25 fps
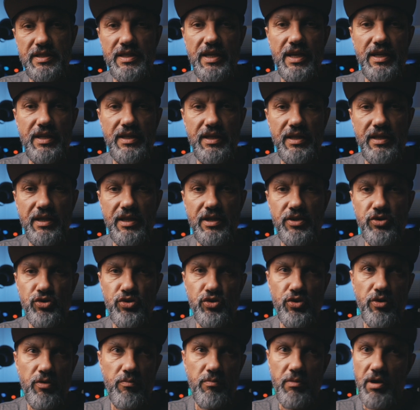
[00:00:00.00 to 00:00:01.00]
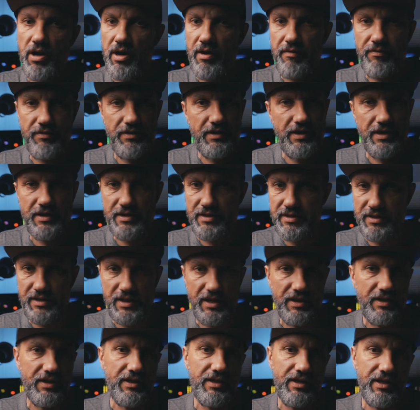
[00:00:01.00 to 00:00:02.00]
getting a job after
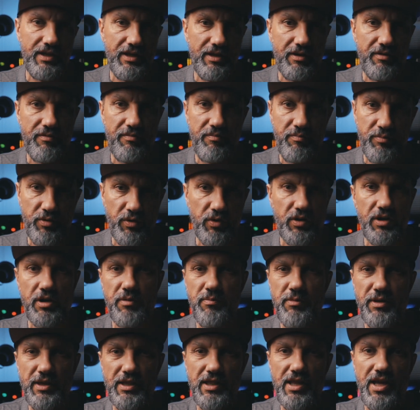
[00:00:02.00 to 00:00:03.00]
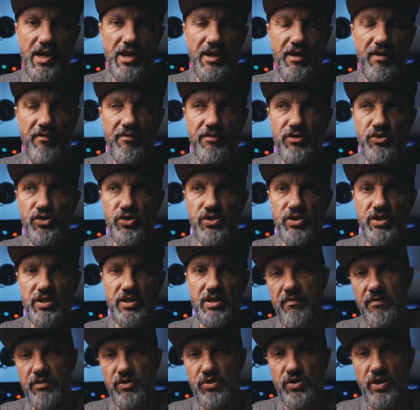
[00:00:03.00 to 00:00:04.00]
studying programming
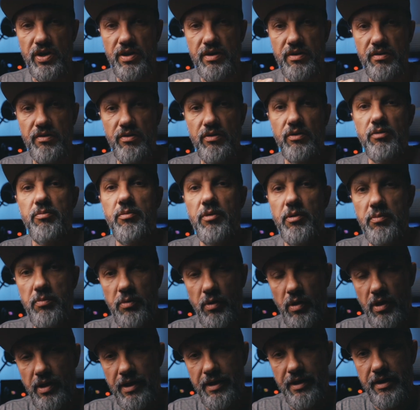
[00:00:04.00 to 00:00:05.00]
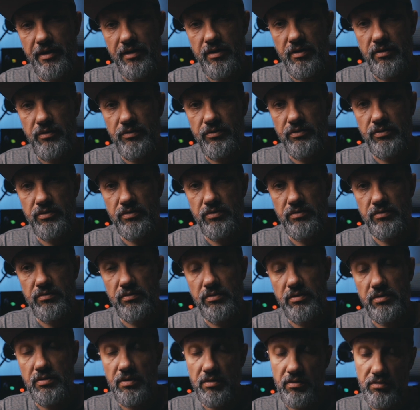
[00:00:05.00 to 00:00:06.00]
languages which are not popular around
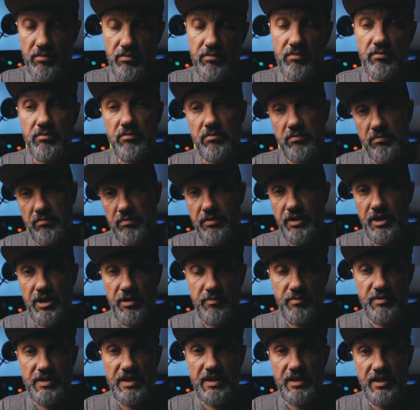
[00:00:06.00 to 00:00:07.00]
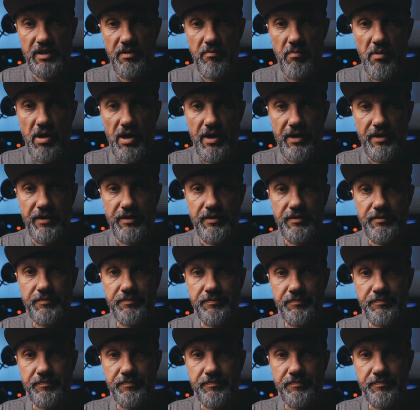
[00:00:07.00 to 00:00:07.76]
you, so keep that in mind.